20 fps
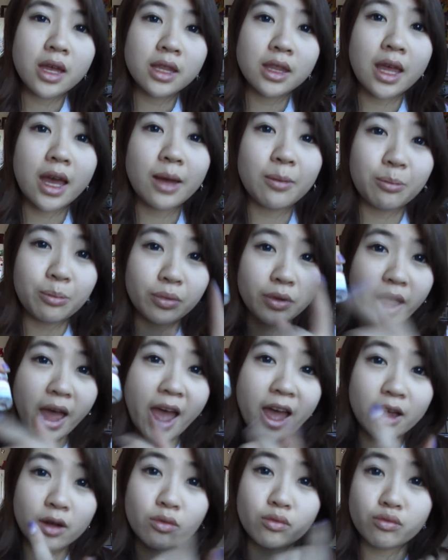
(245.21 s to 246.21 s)
That
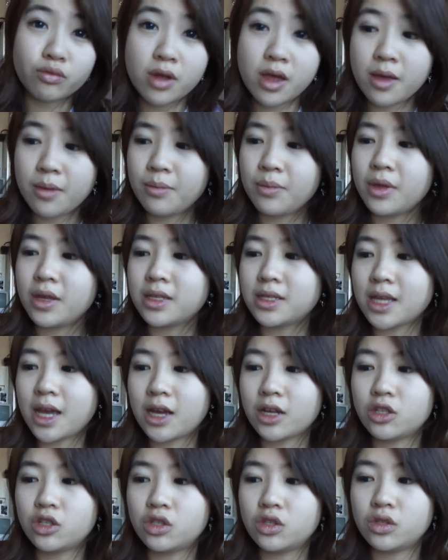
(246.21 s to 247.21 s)
black rim is
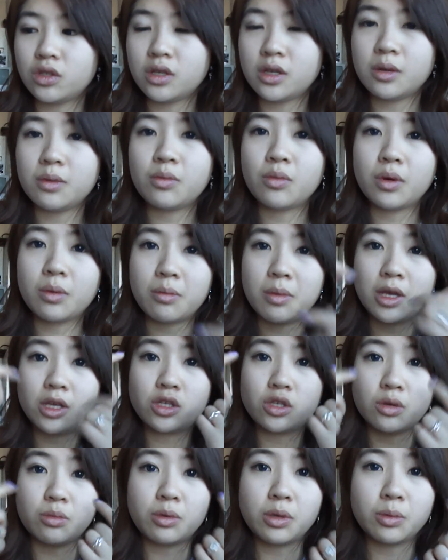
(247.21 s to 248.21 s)
actually what
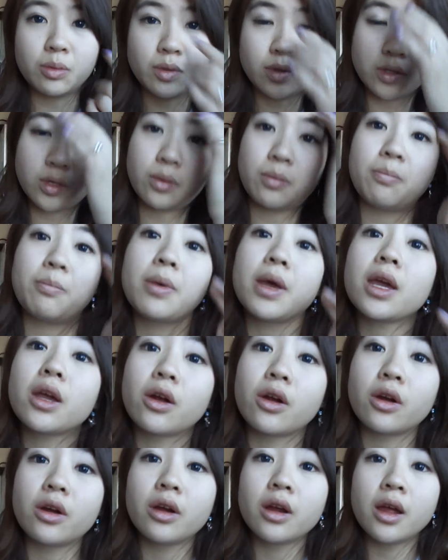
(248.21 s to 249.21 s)
makes your pupils look
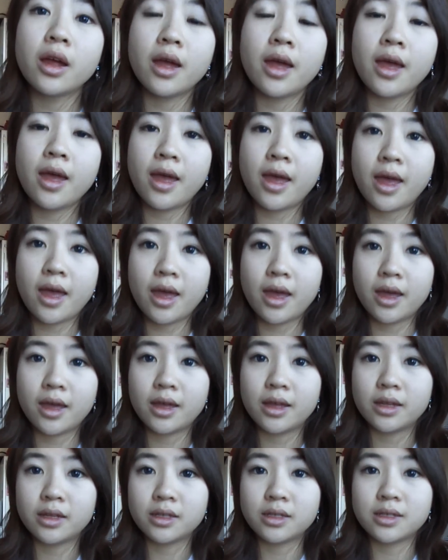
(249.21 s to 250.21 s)
bigger,
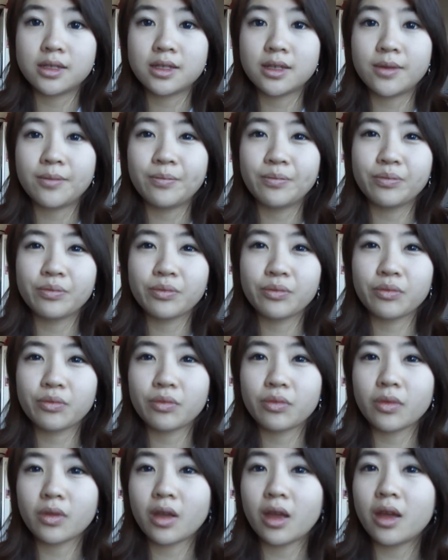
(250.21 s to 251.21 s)
and
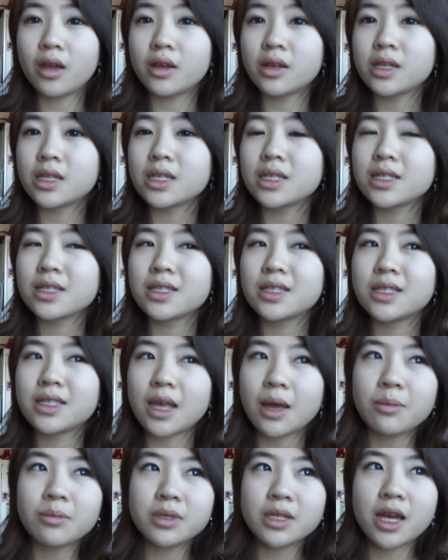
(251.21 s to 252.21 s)

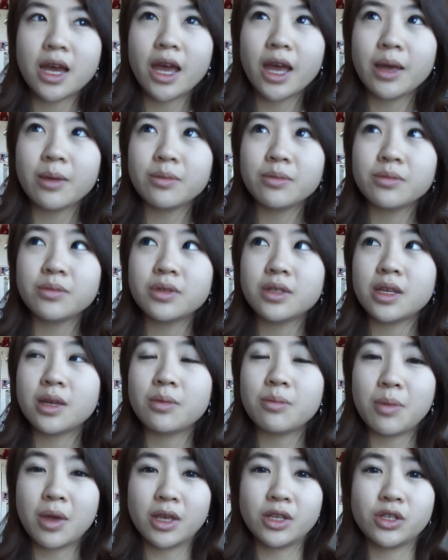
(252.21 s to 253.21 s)
sometimes
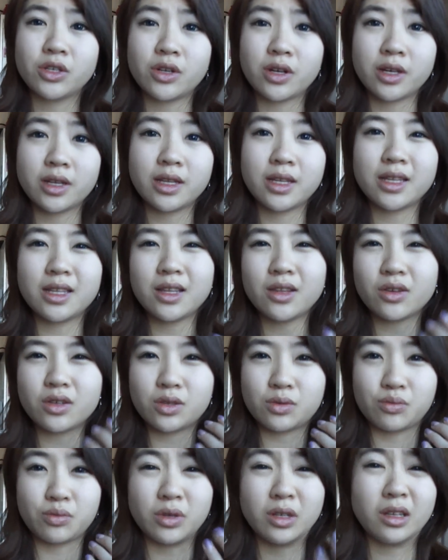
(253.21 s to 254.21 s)
it
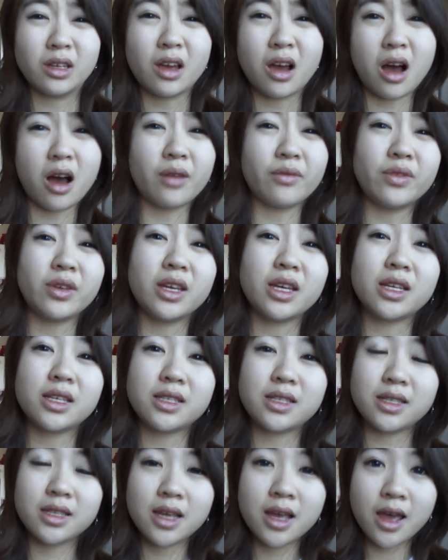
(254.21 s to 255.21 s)
looks really
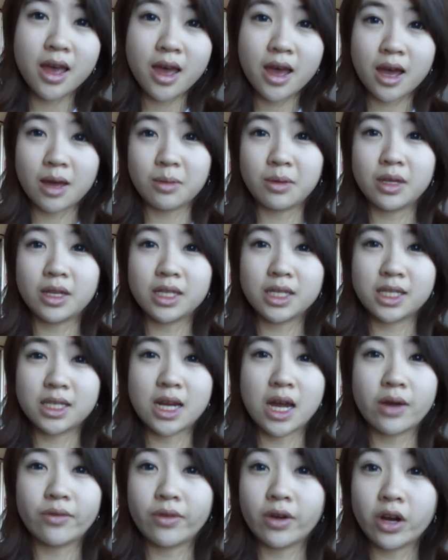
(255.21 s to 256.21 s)
obvious. I mean, it's
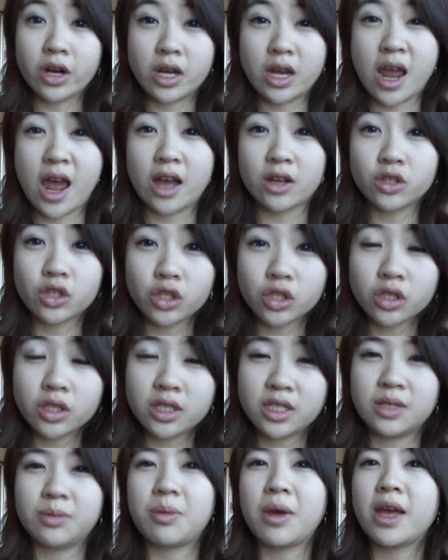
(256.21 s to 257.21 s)
not very natural.
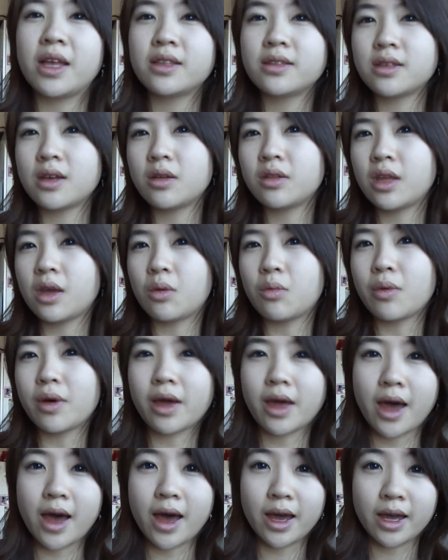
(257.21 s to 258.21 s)
It depends on like
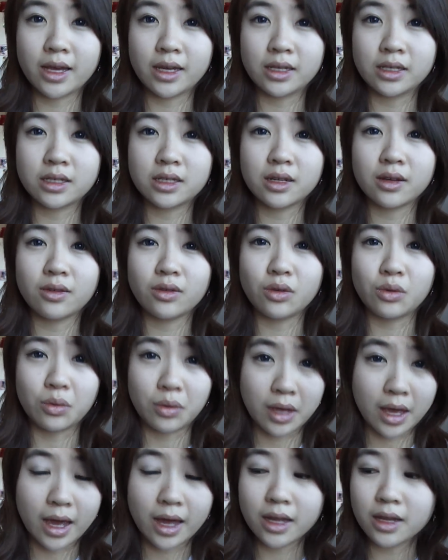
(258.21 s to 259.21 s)
what kind you
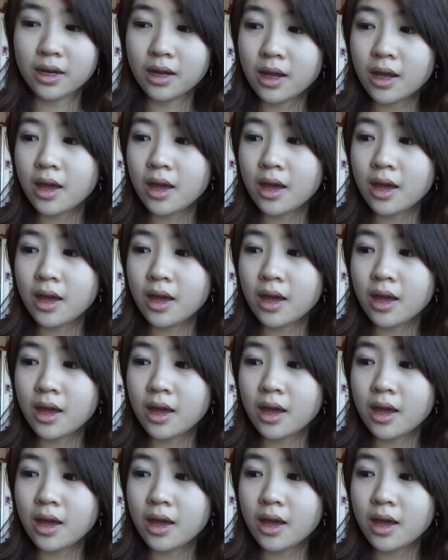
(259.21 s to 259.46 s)
get.